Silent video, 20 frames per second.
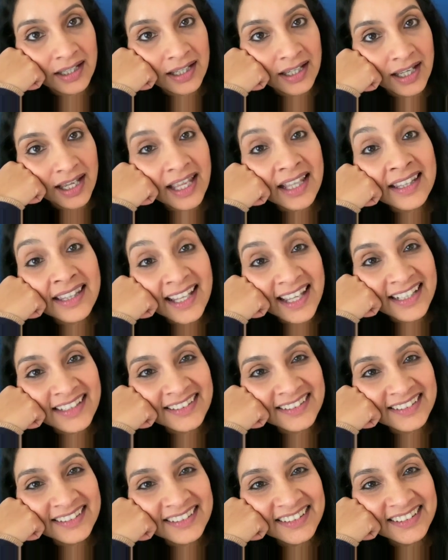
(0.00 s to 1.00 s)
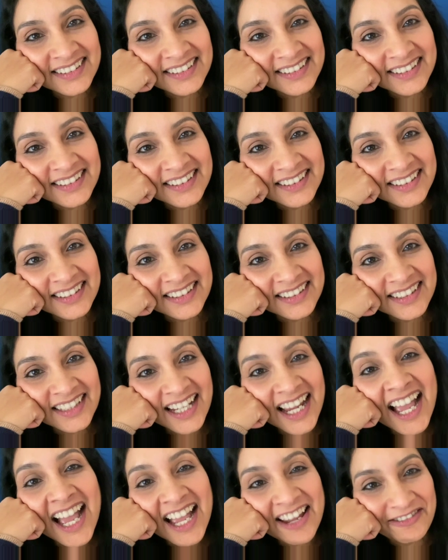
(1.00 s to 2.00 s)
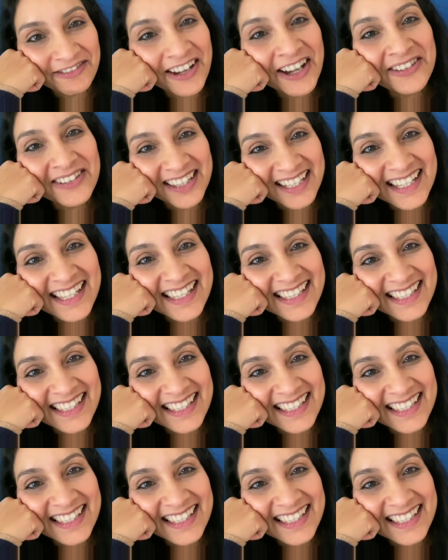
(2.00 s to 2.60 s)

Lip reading: And then I found this.